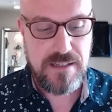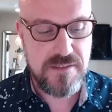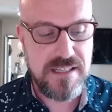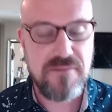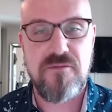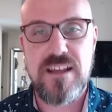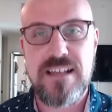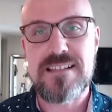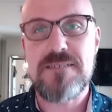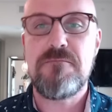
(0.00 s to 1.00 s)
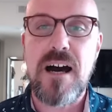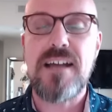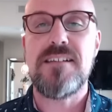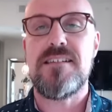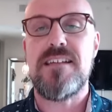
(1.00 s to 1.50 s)
It was a fixed
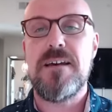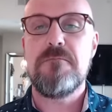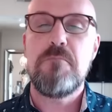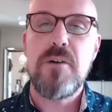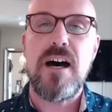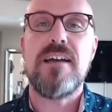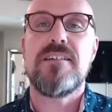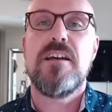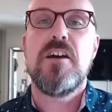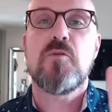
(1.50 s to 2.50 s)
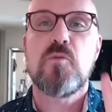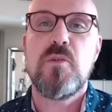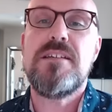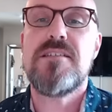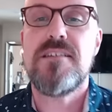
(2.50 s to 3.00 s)
mindset. But
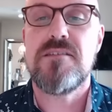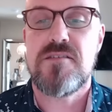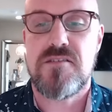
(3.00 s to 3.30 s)
recent